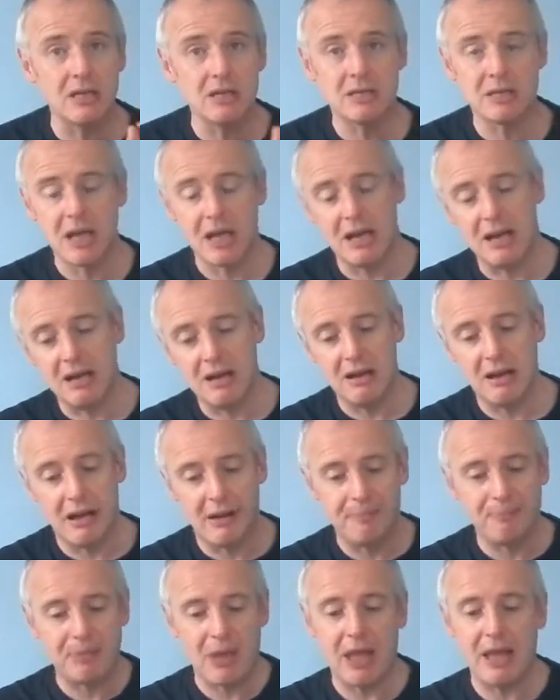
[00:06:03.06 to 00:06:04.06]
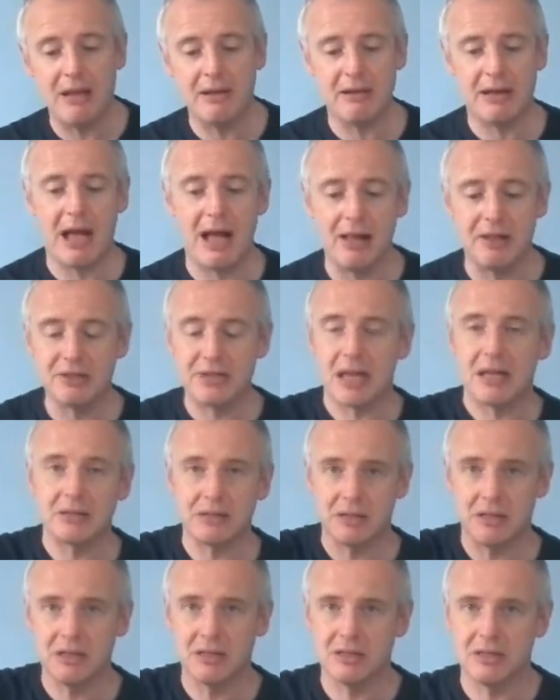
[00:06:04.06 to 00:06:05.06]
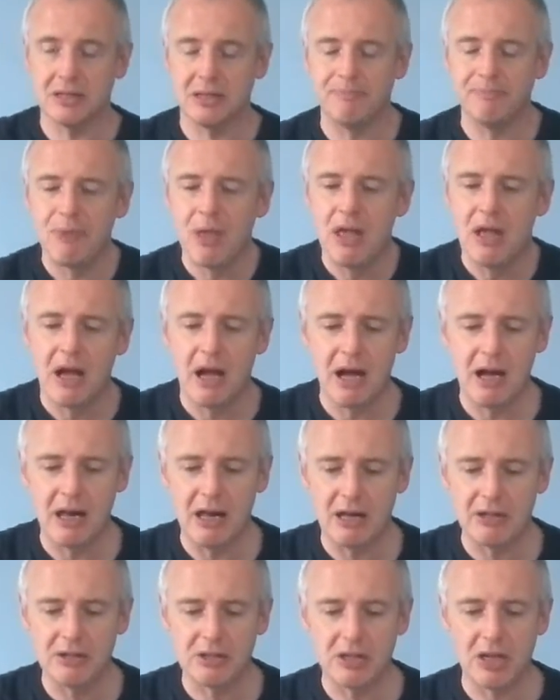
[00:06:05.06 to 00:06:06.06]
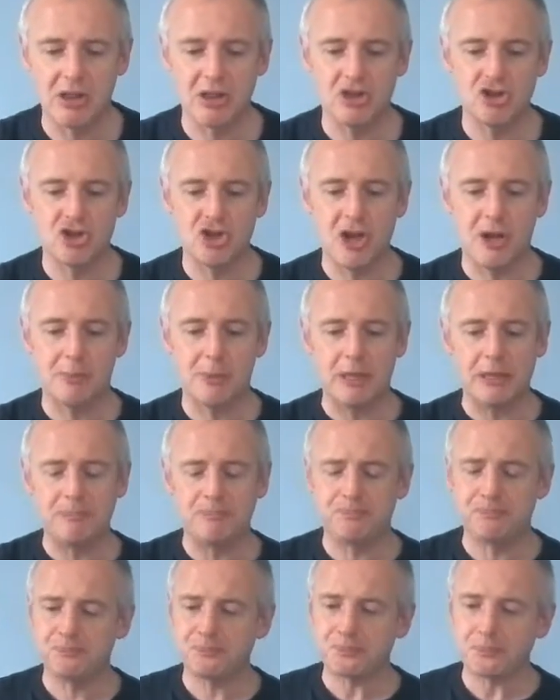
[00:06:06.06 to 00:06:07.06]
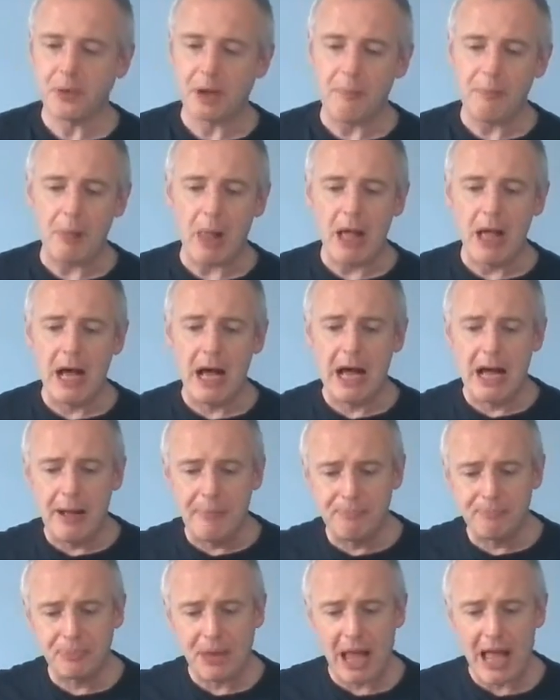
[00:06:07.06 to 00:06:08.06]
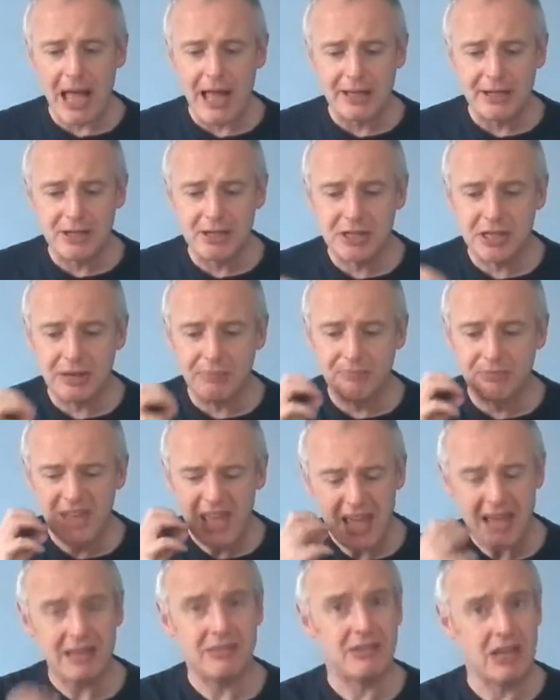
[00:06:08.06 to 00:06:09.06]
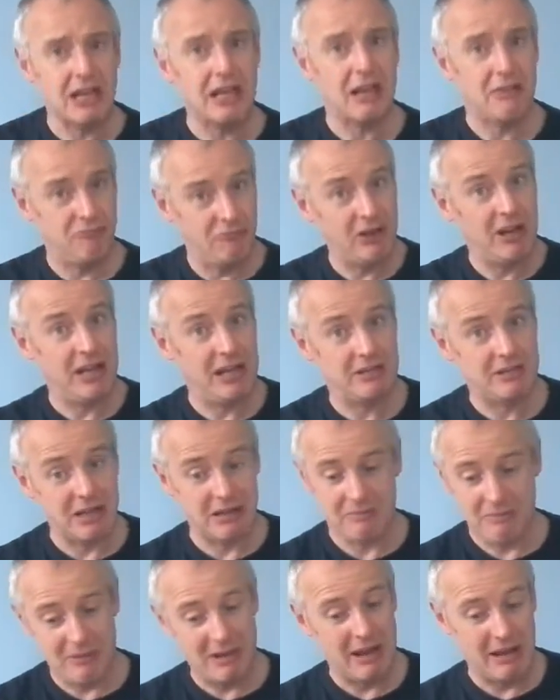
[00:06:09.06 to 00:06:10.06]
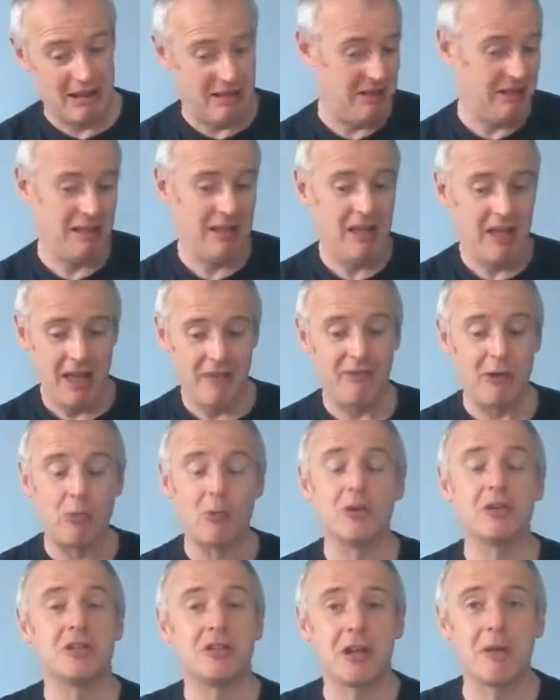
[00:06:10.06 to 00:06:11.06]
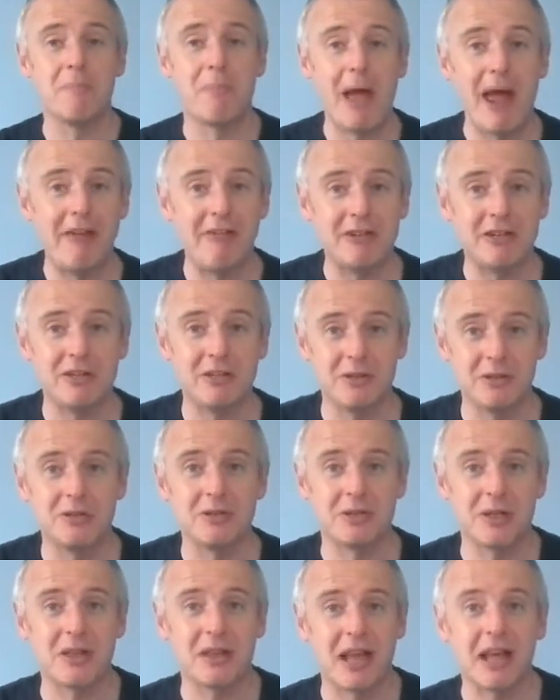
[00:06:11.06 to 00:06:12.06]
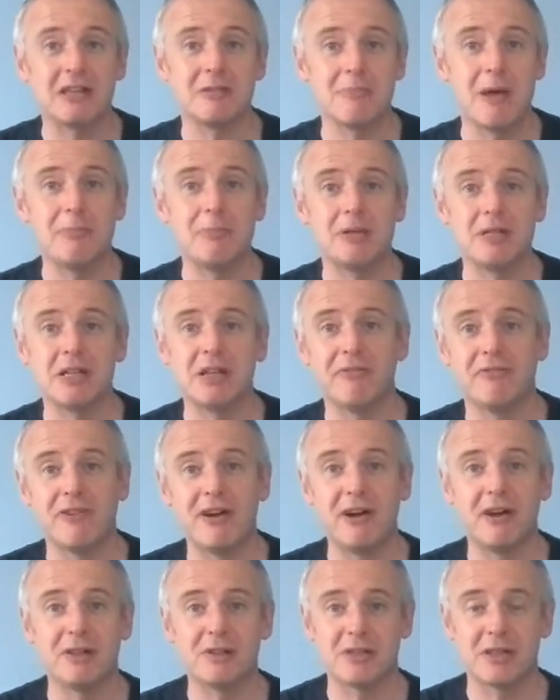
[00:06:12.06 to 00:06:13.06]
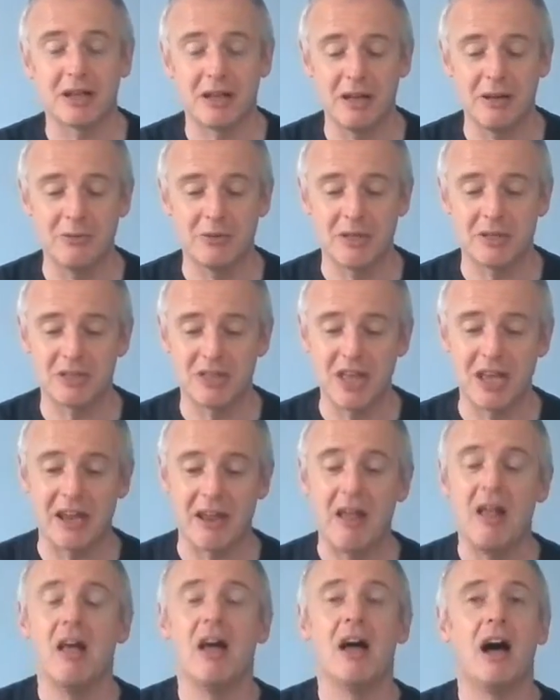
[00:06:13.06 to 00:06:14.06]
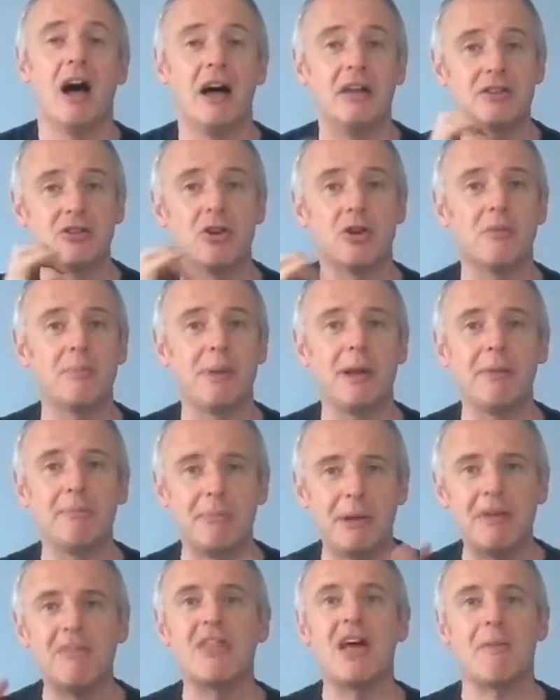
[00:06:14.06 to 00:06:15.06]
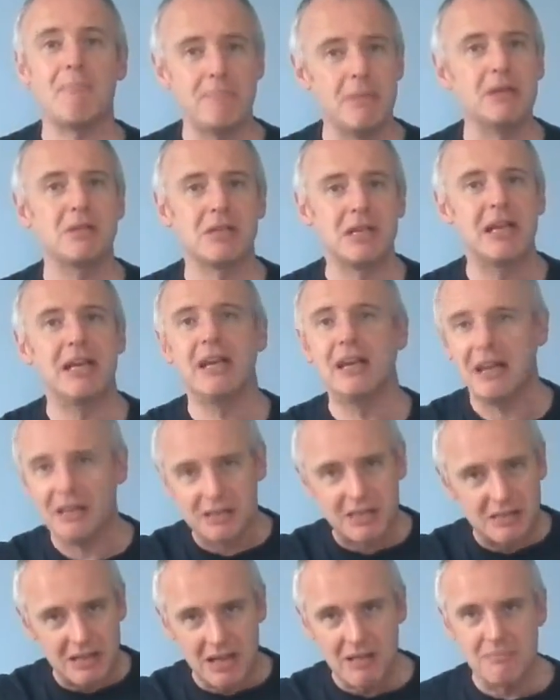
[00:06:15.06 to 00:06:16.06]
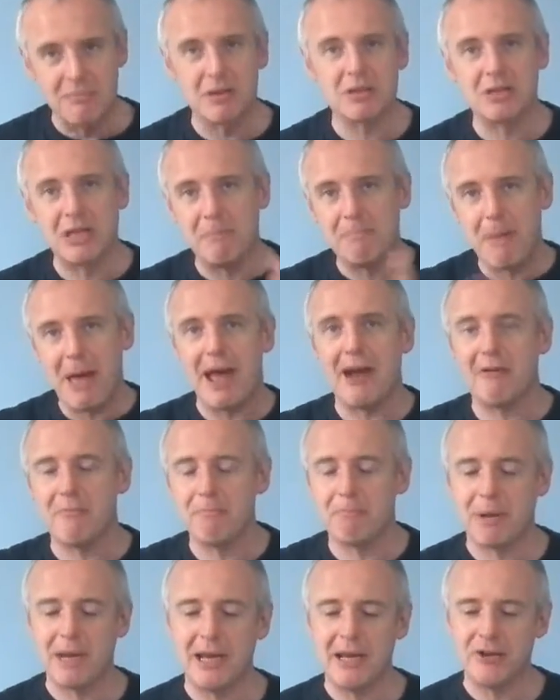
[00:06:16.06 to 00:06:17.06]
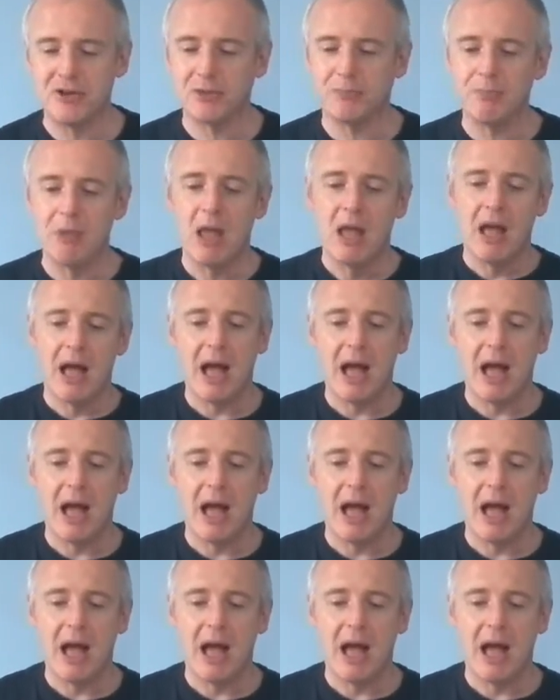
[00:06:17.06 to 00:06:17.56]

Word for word: does in um, in Alsace and uh, uh, and southern Germany. Um, and uh, yeah, it, it, really is. Uh, if I wanted to compare it to, to something else, maybe Silvaner's the closest thing. Uh, it's got a bit, bit, of that musky, as I say, the musky pear and peach,